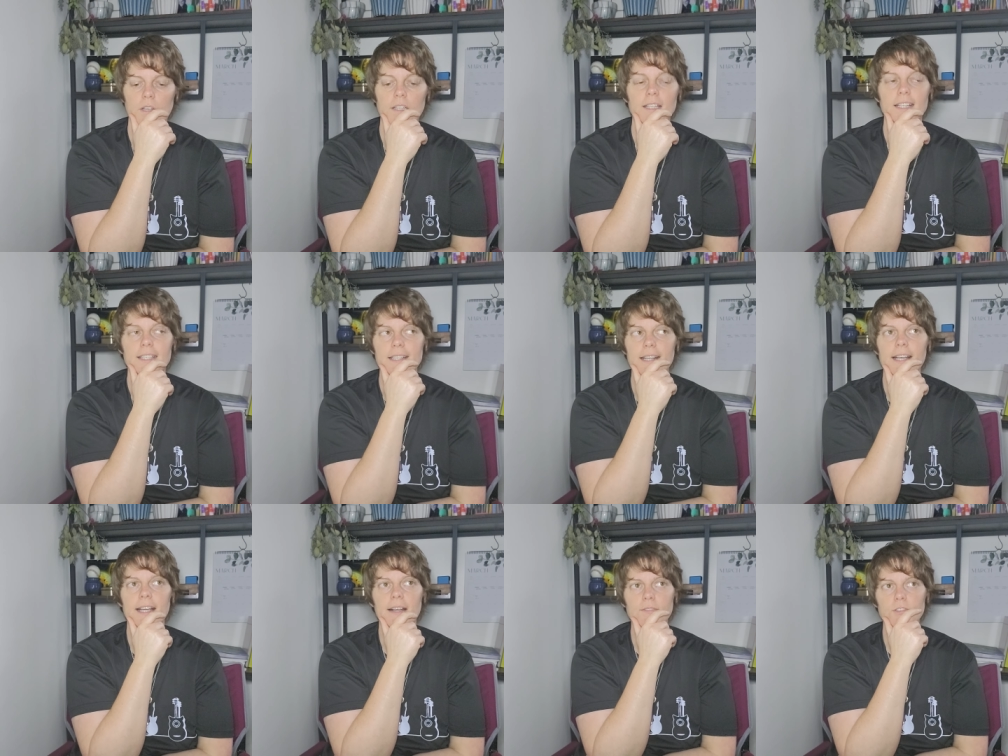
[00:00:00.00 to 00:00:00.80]
Doesn't
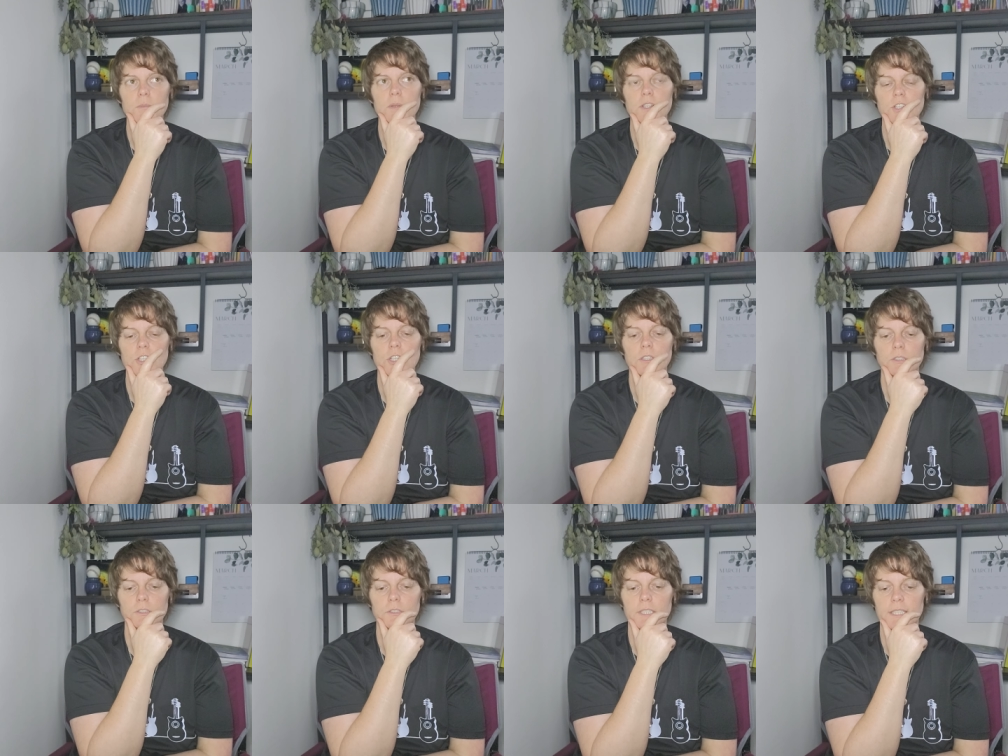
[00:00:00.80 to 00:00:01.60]
have to be
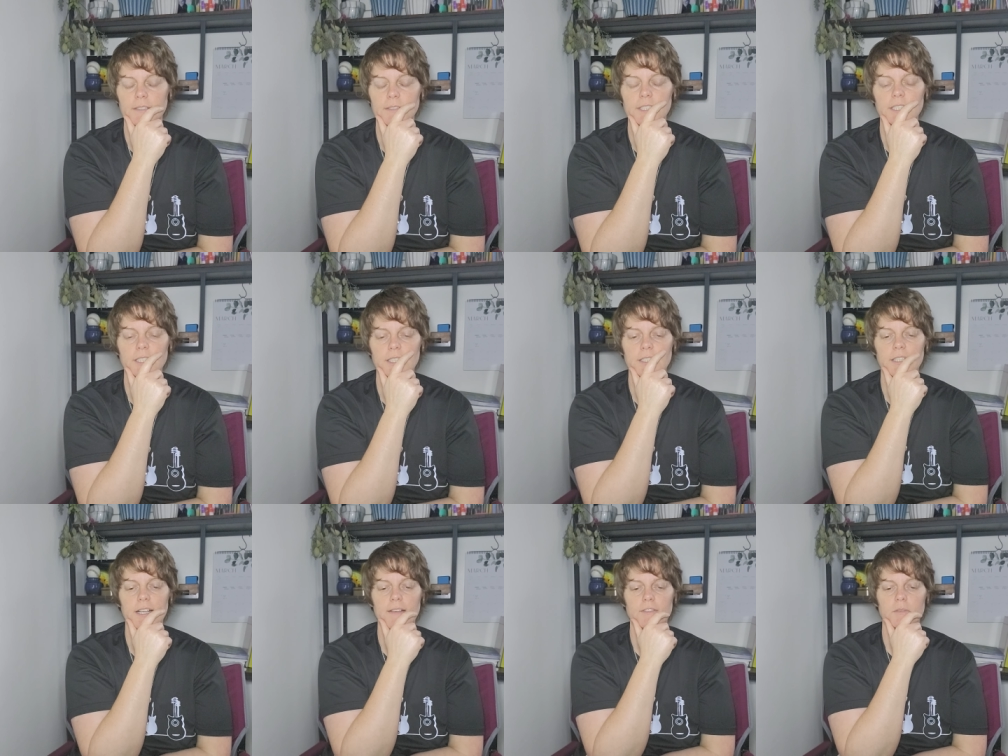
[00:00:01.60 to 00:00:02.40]
children. It really doesn't
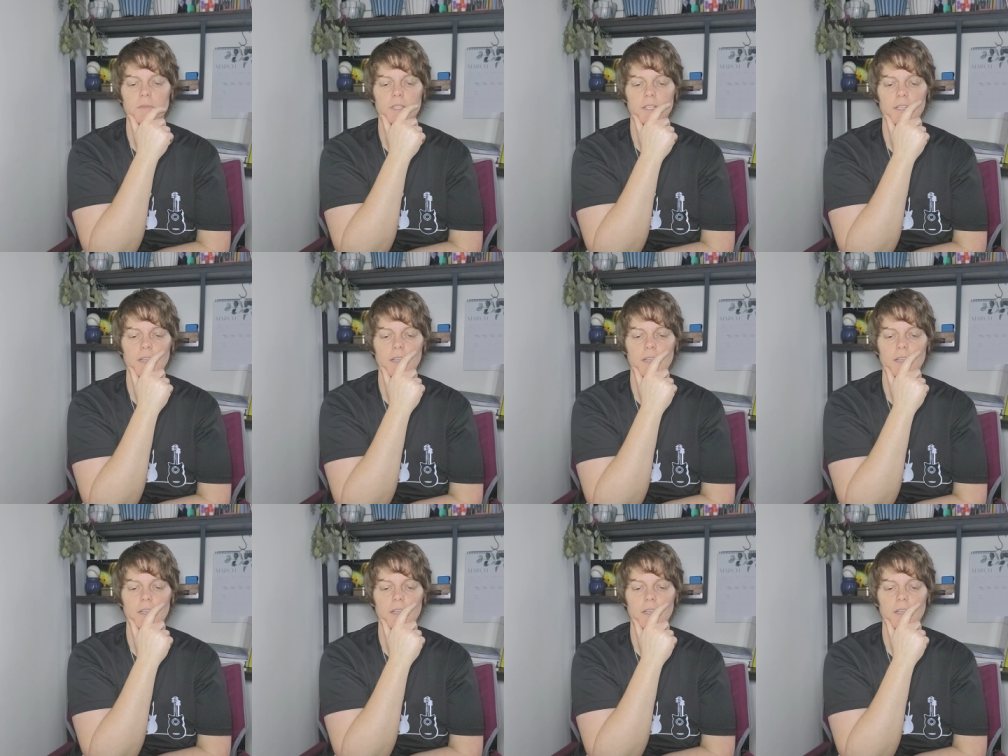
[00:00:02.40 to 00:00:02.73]
have to be.